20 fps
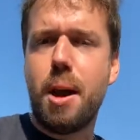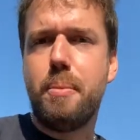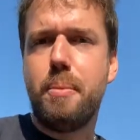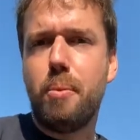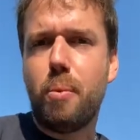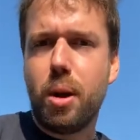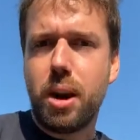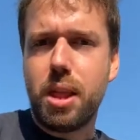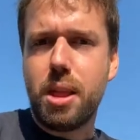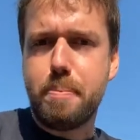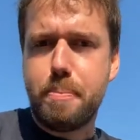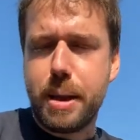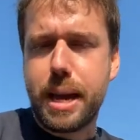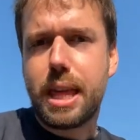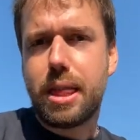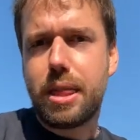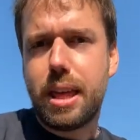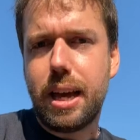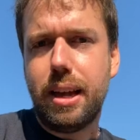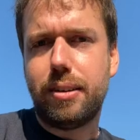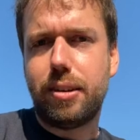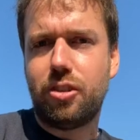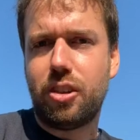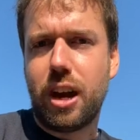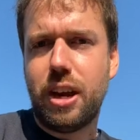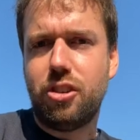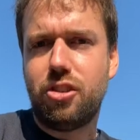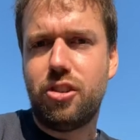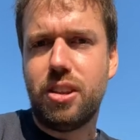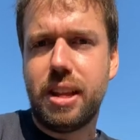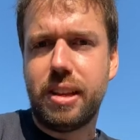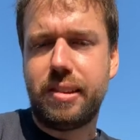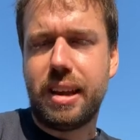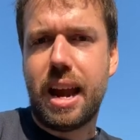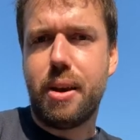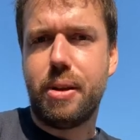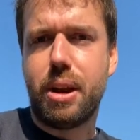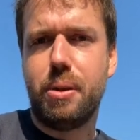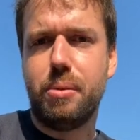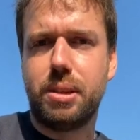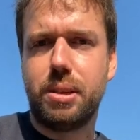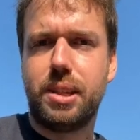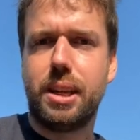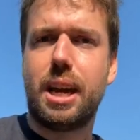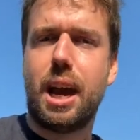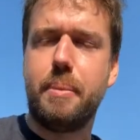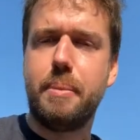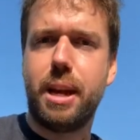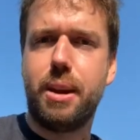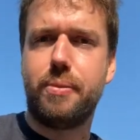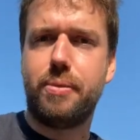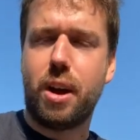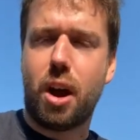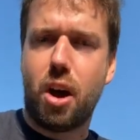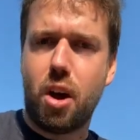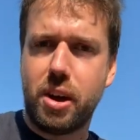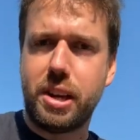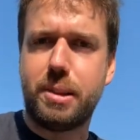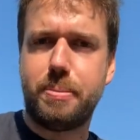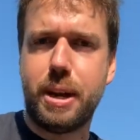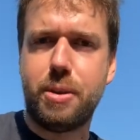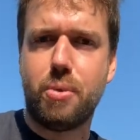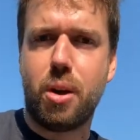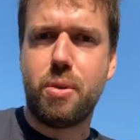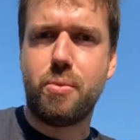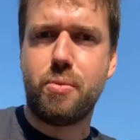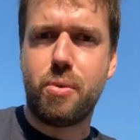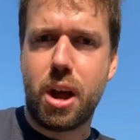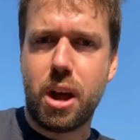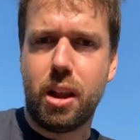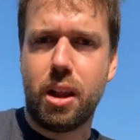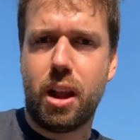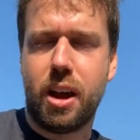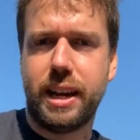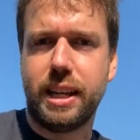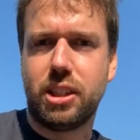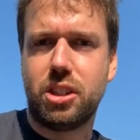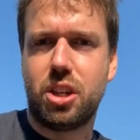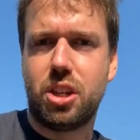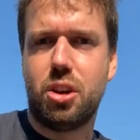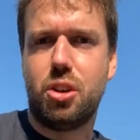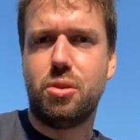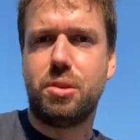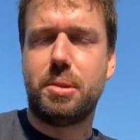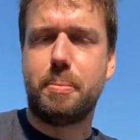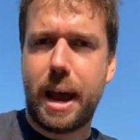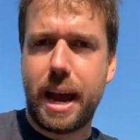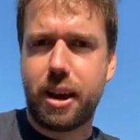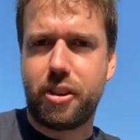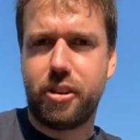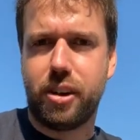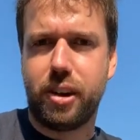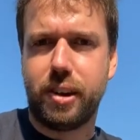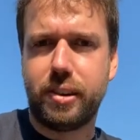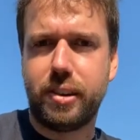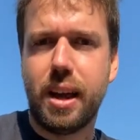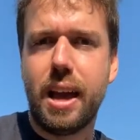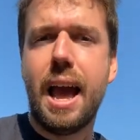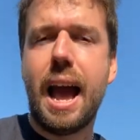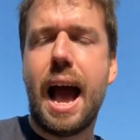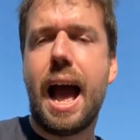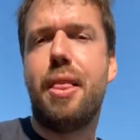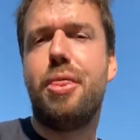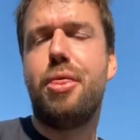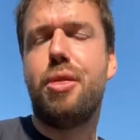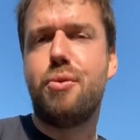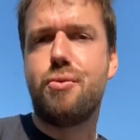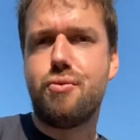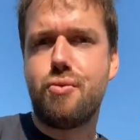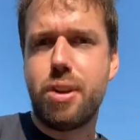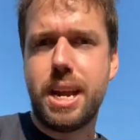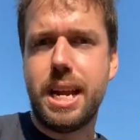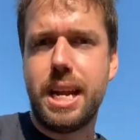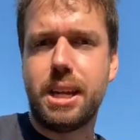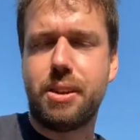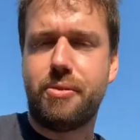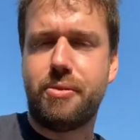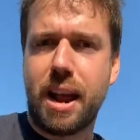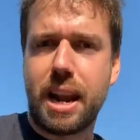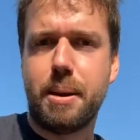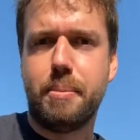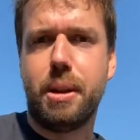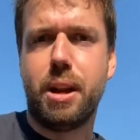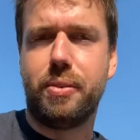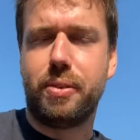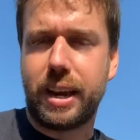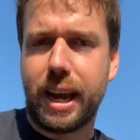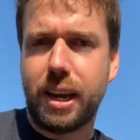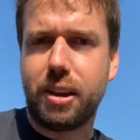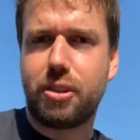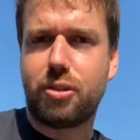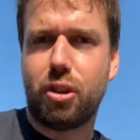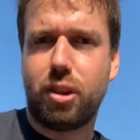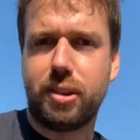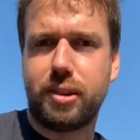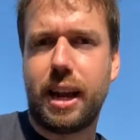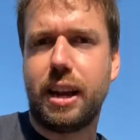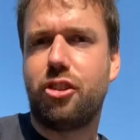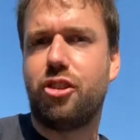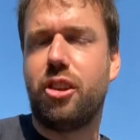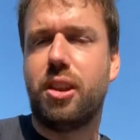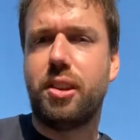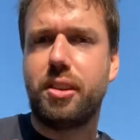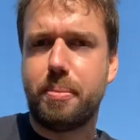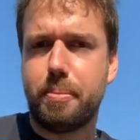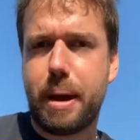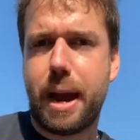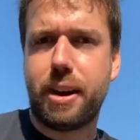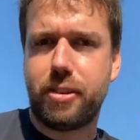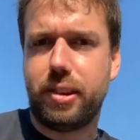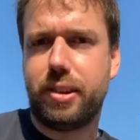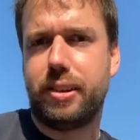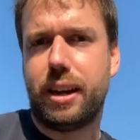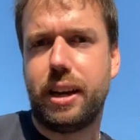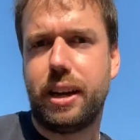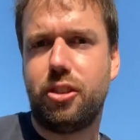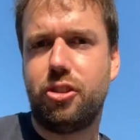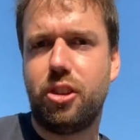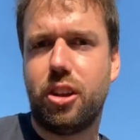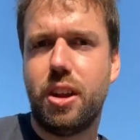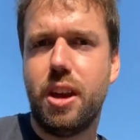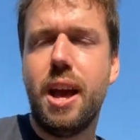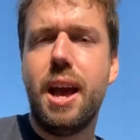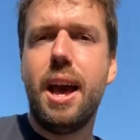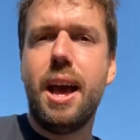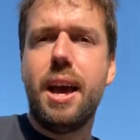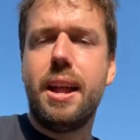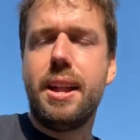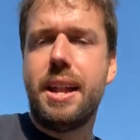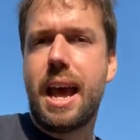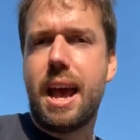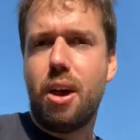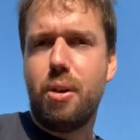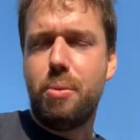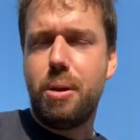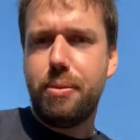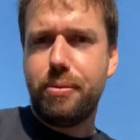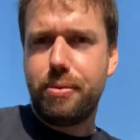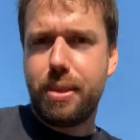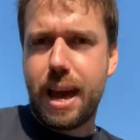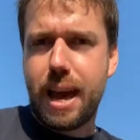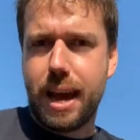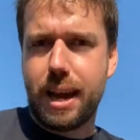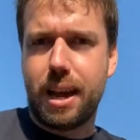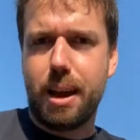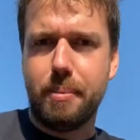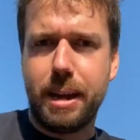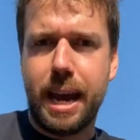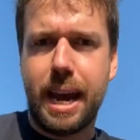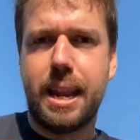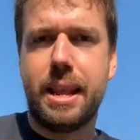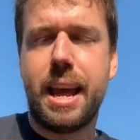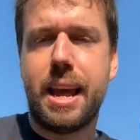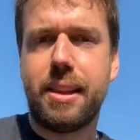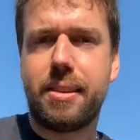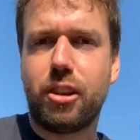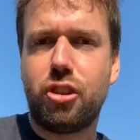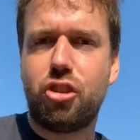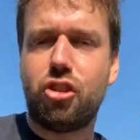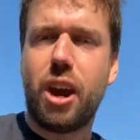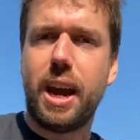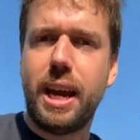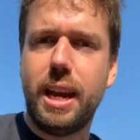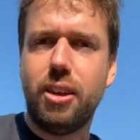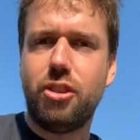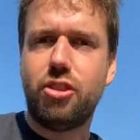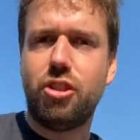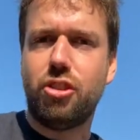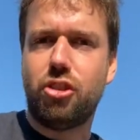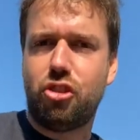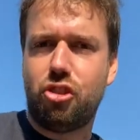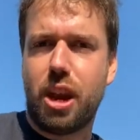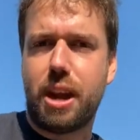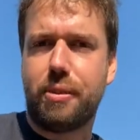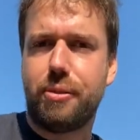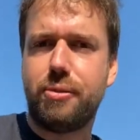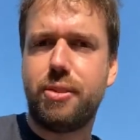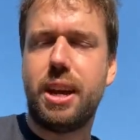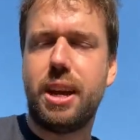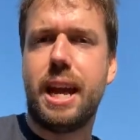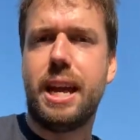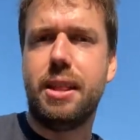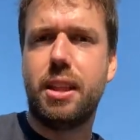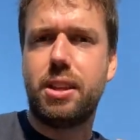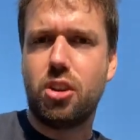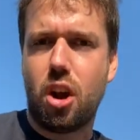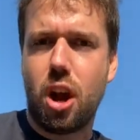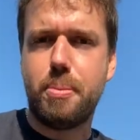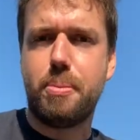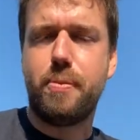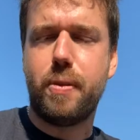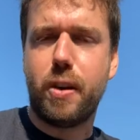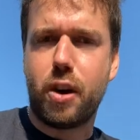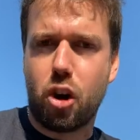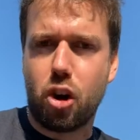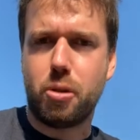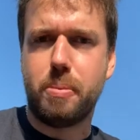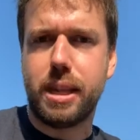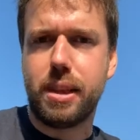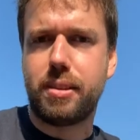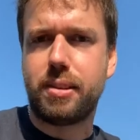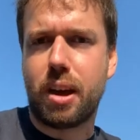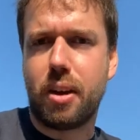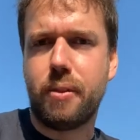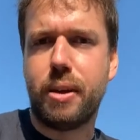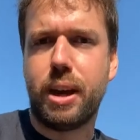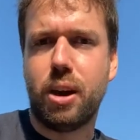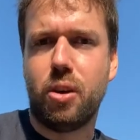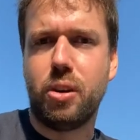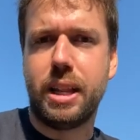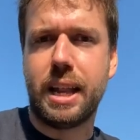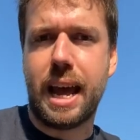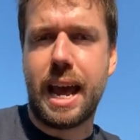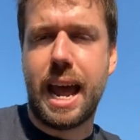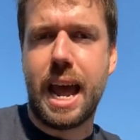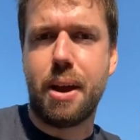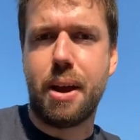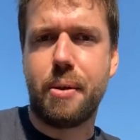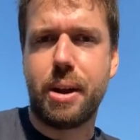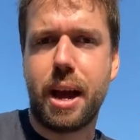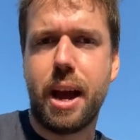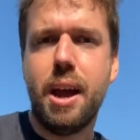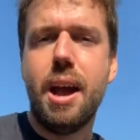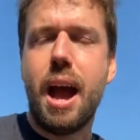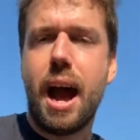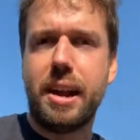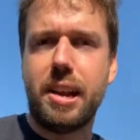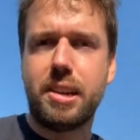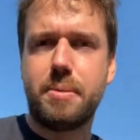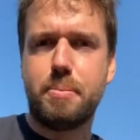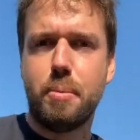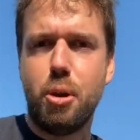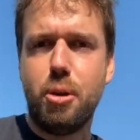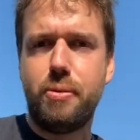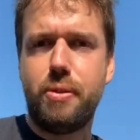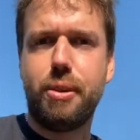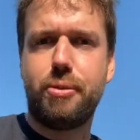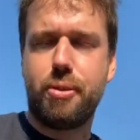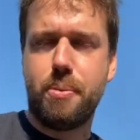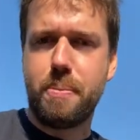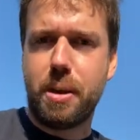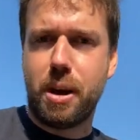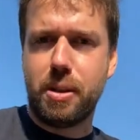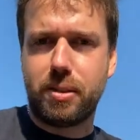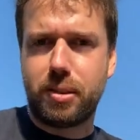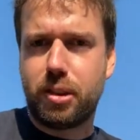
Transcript: one of the big things that changed in this area was the coming of the high-speed 1 rail line to St Pancras and the redevelopment of King's Cross Station and St Pancras Station. Now, with that coming in, there's a change and shift in the type of economy that's going on in that area, and it's moving from that